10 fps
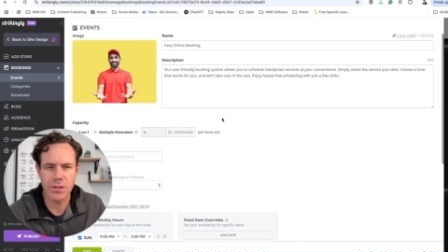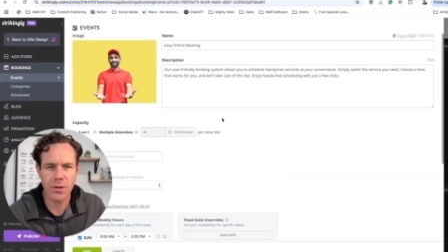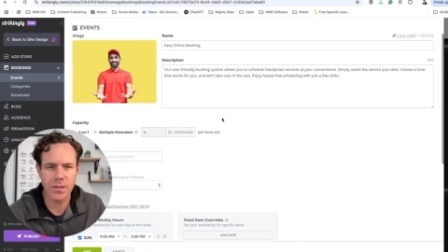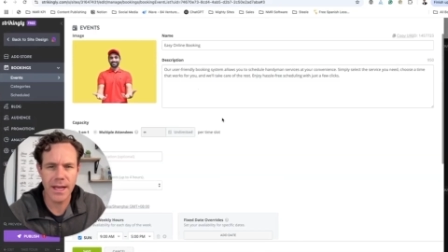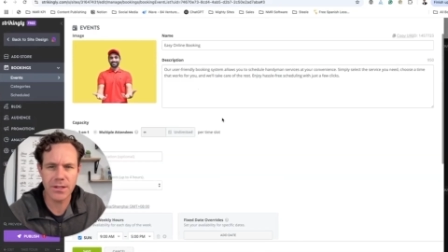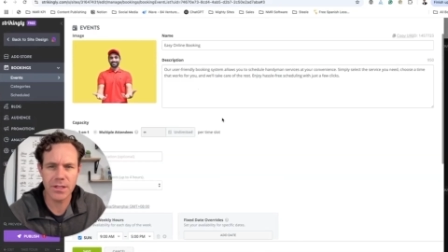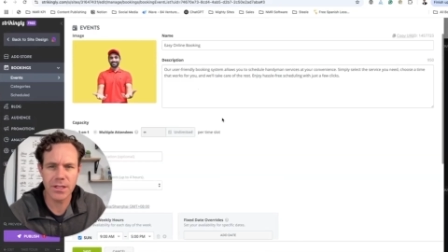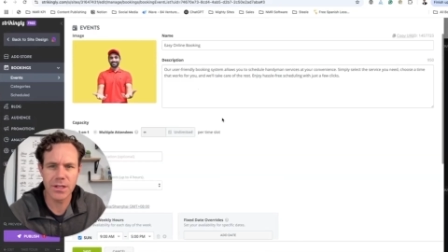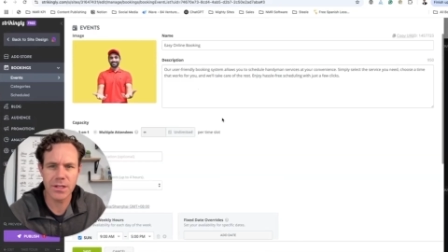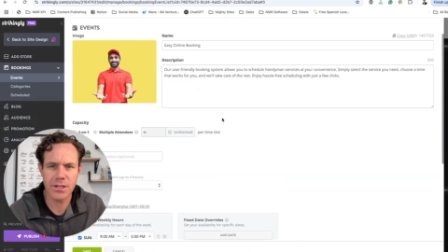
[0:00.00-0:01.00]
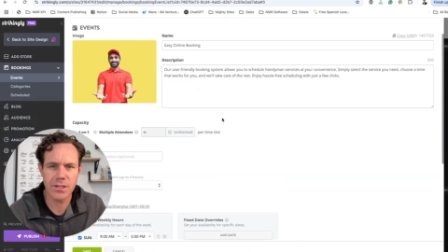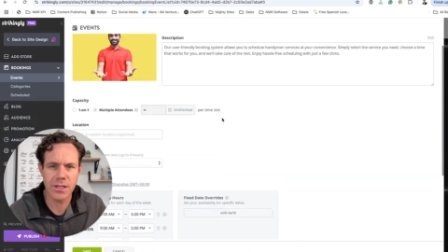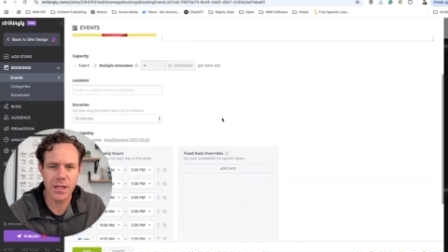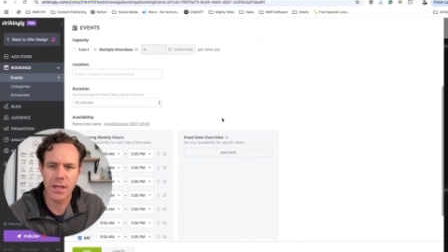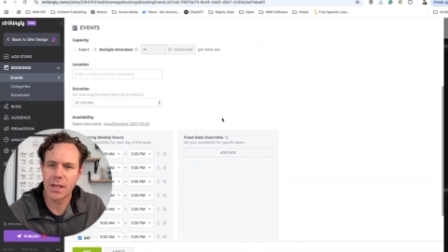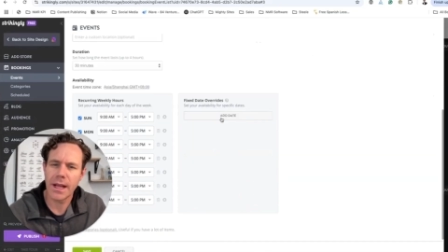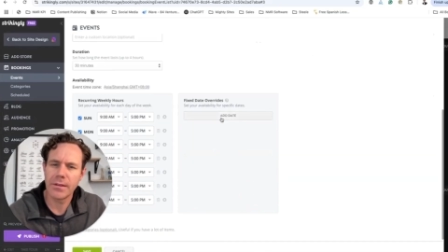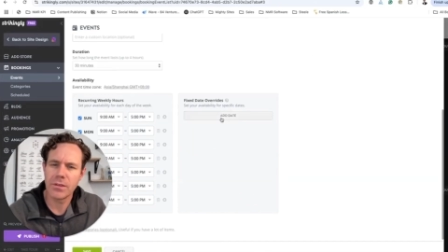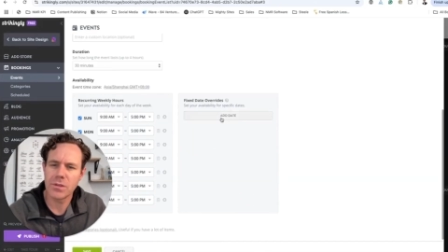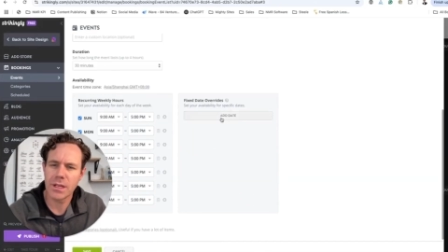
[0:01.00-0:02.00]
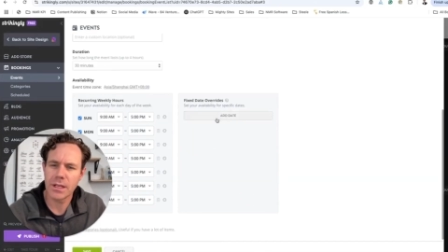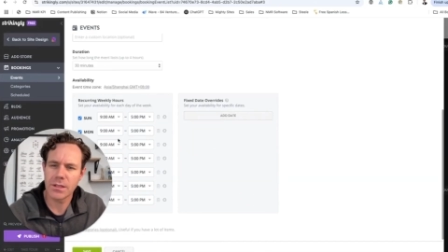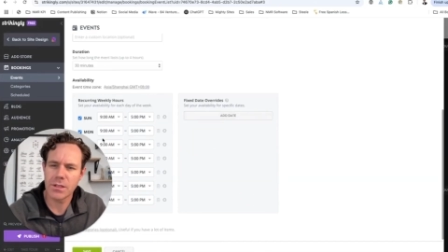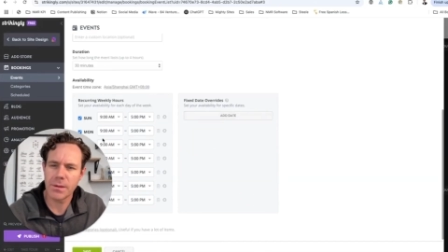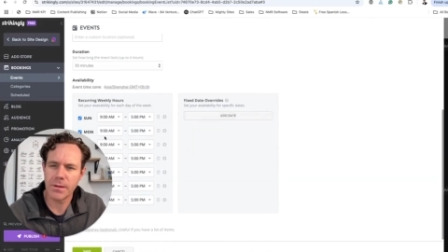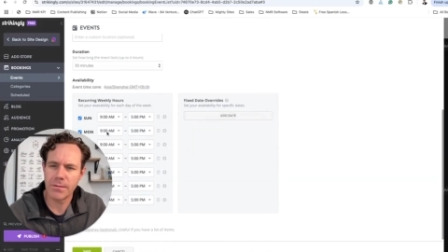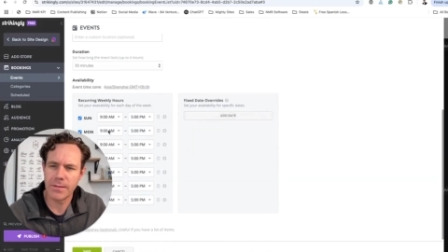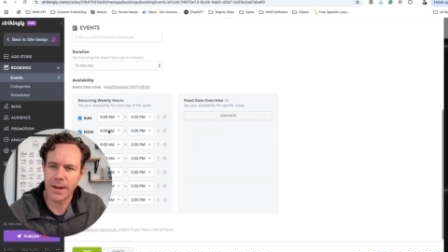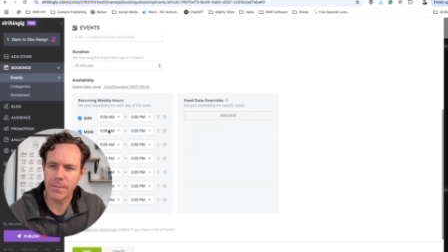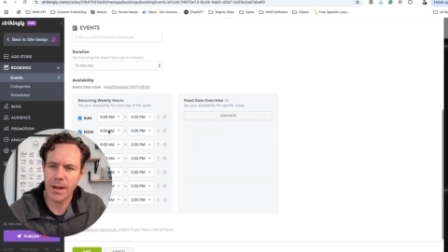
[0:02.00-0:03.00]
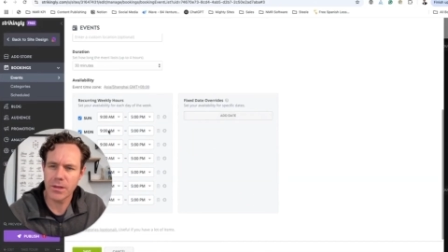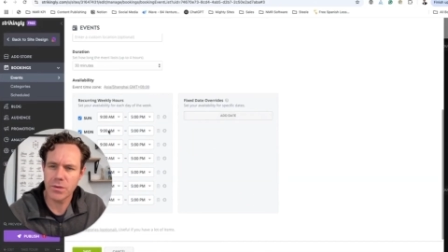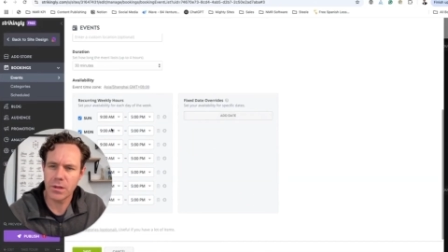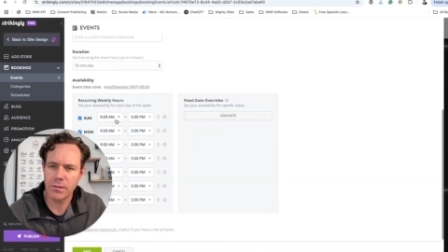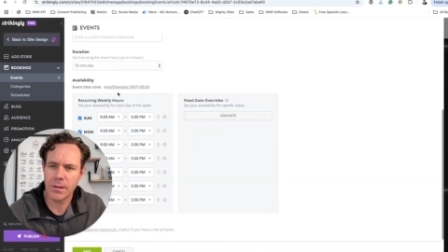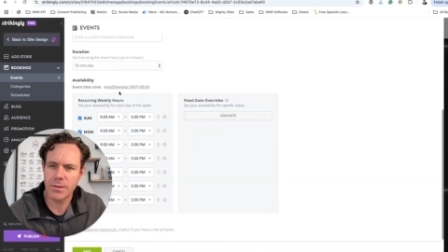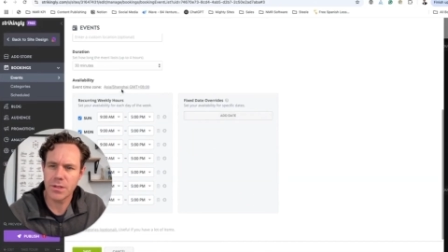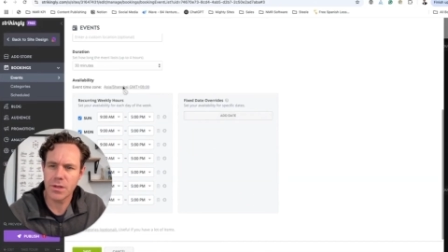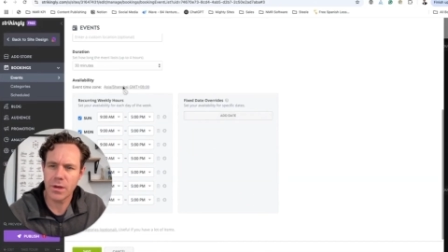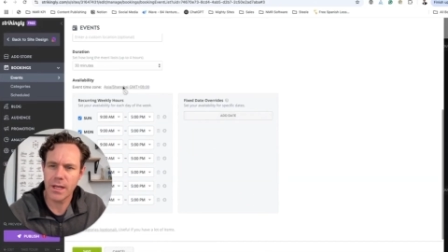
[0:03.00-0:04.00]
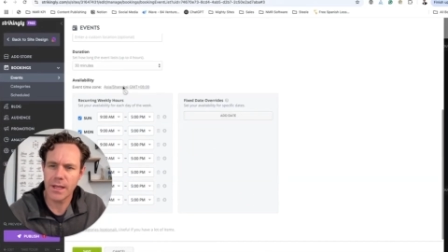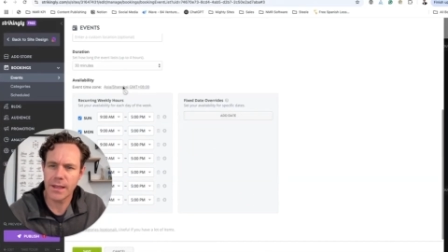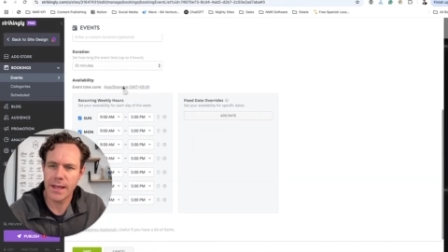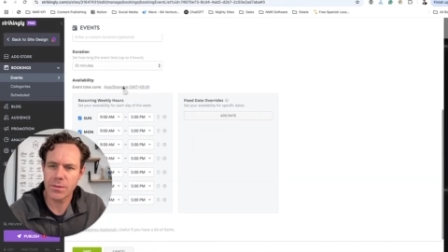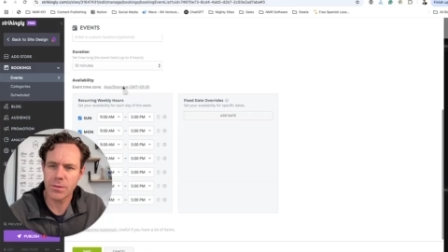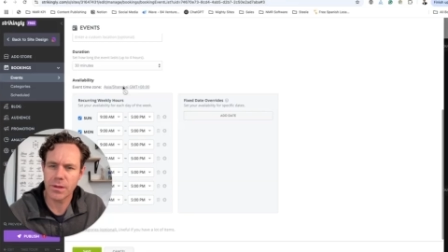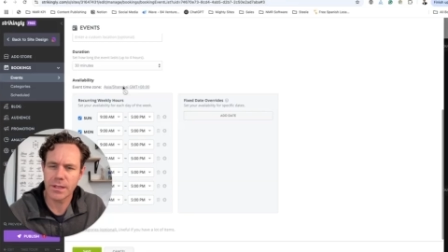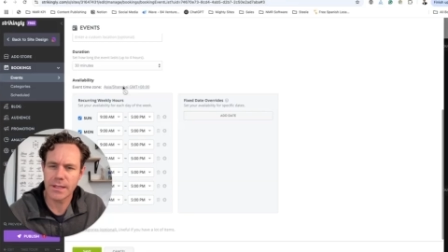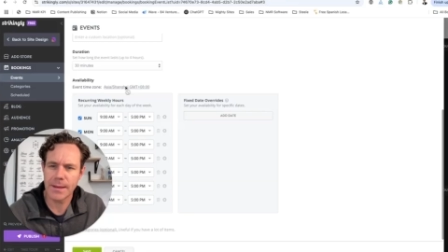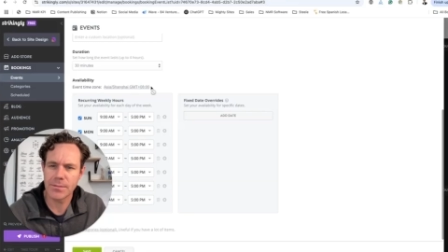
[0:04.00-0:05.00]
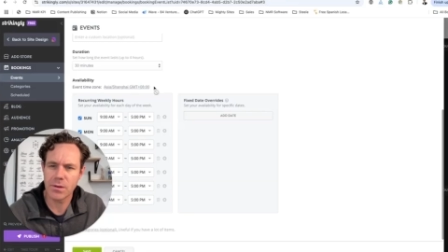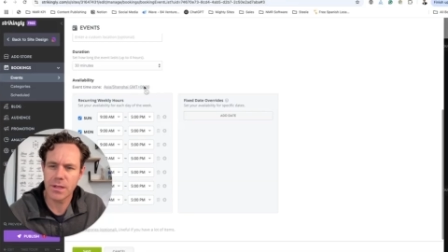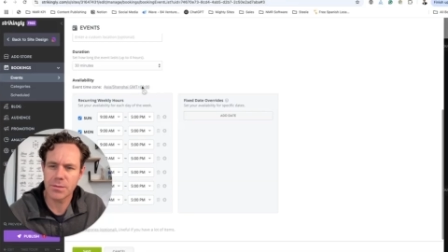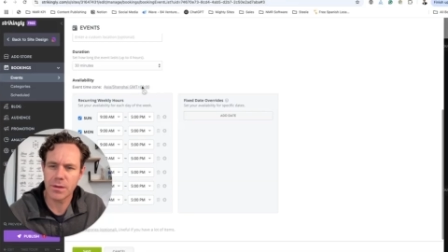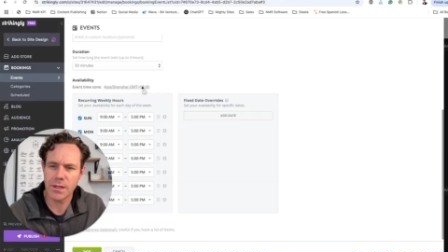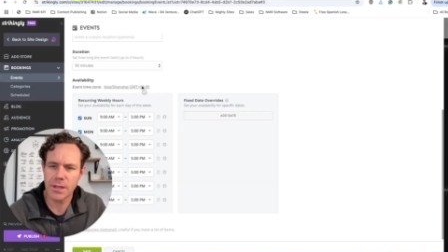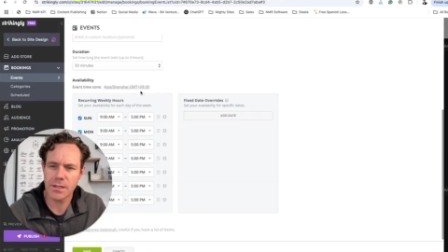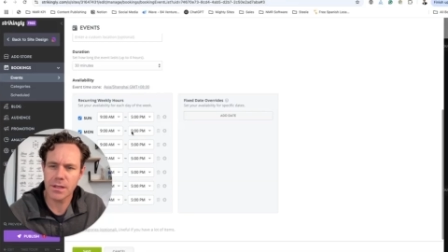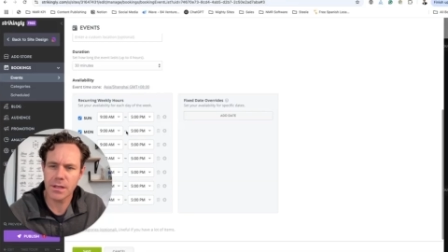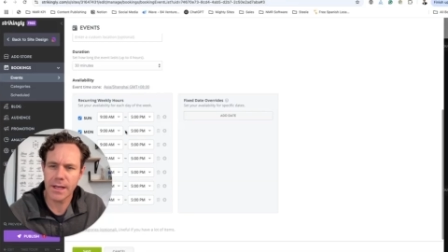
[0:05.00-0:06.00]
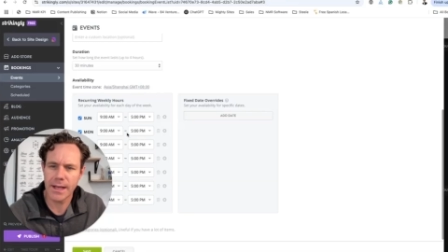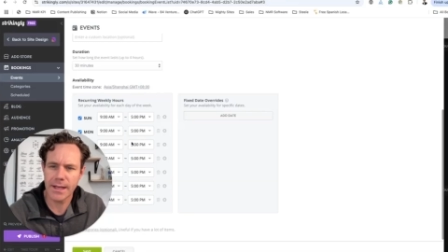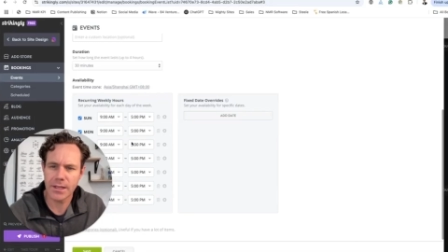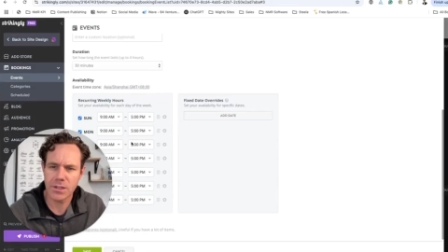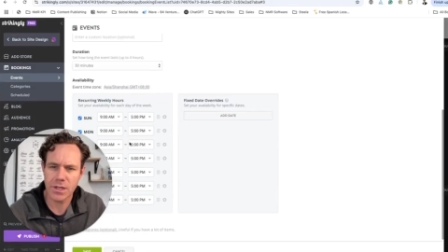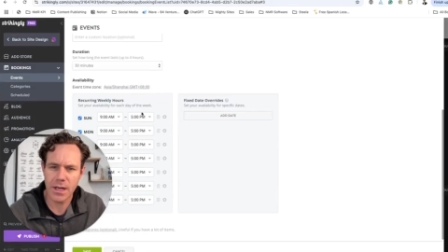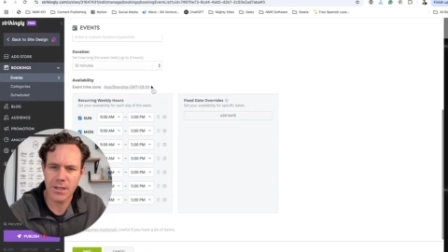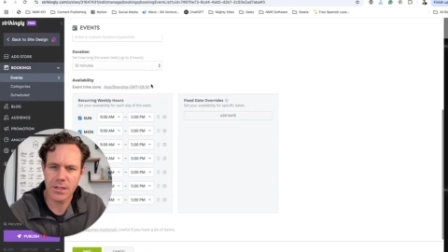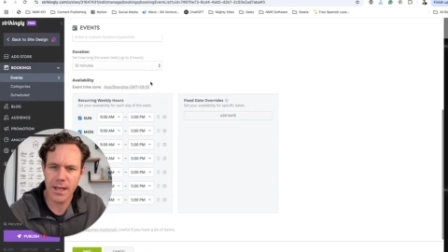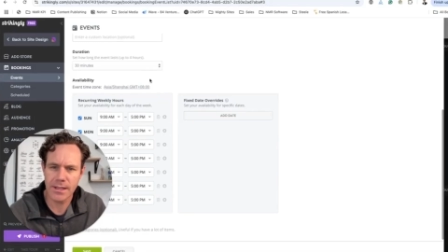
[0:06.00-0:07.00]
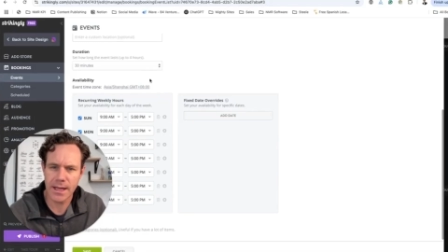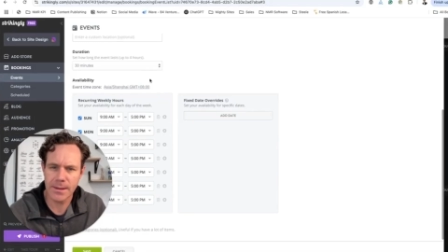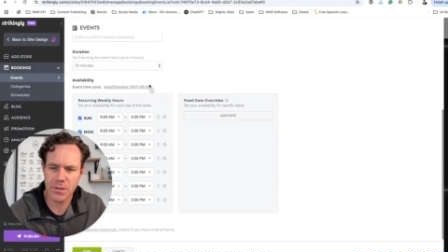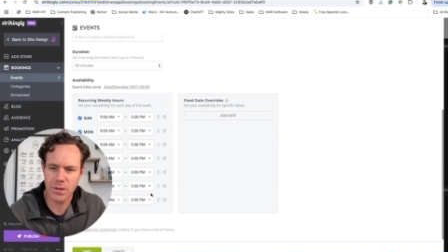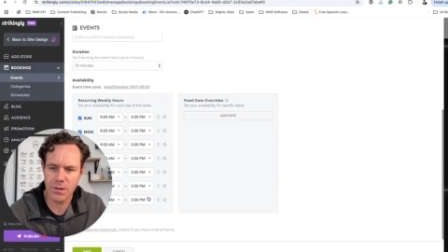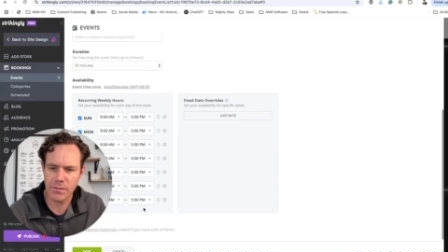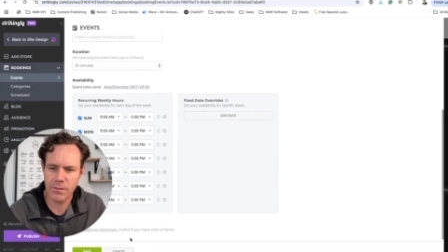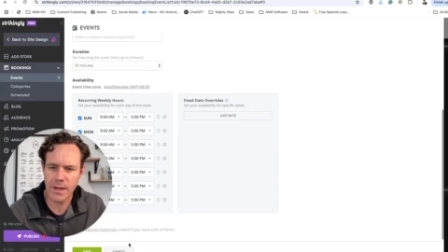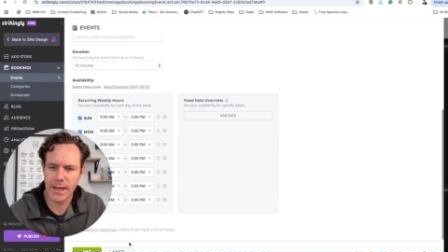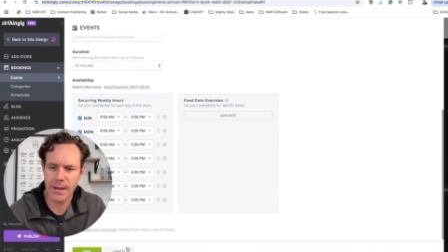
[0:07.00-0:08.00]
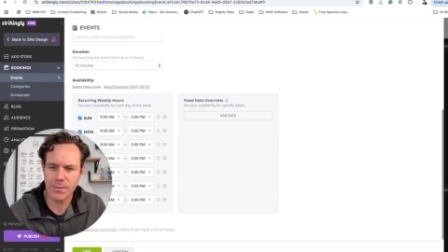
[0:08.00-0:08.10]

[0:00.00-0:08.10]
It's actually just using some event module to show it, and that's where the time zone is, but it doesn't look like I can change that time zone right now.